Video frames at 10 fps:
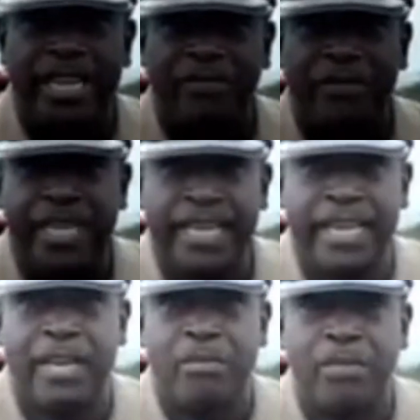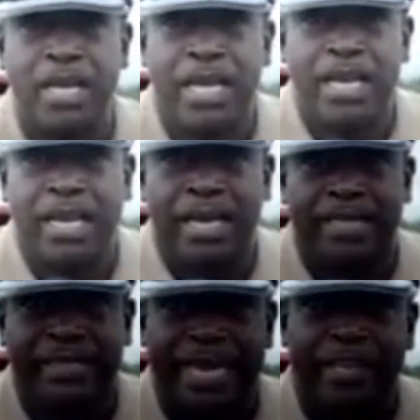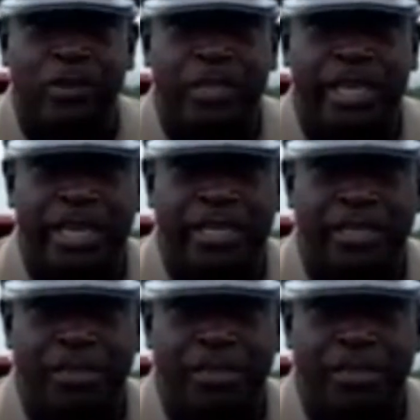11 a.m., a Toyota